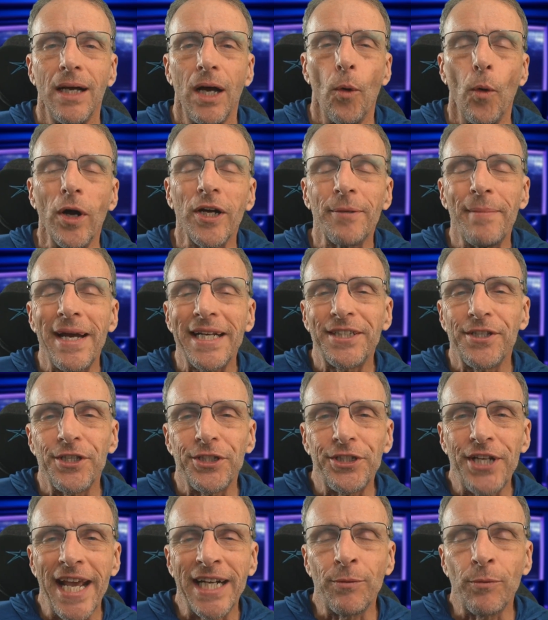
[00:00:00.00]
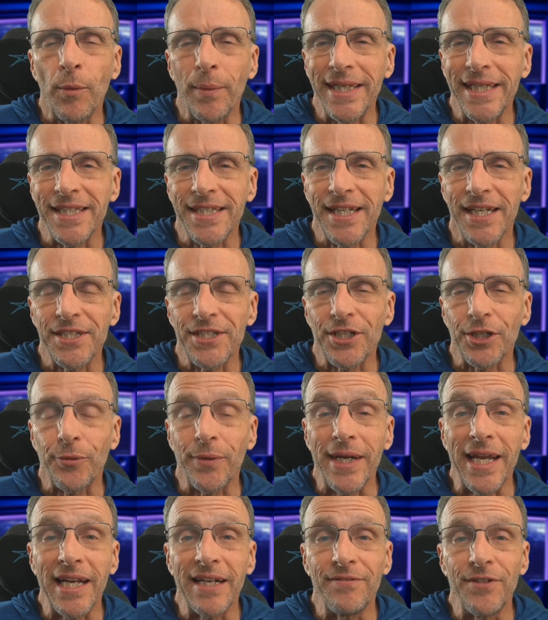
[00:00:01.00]
Welcome back to the channel where we discuss the
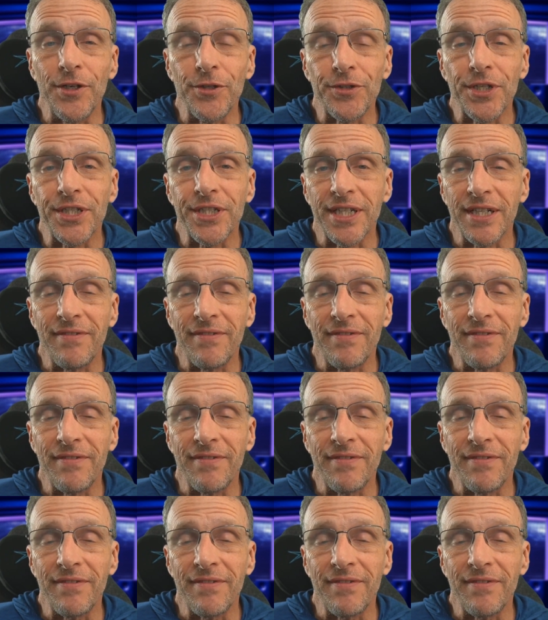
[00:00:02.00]
creative uses of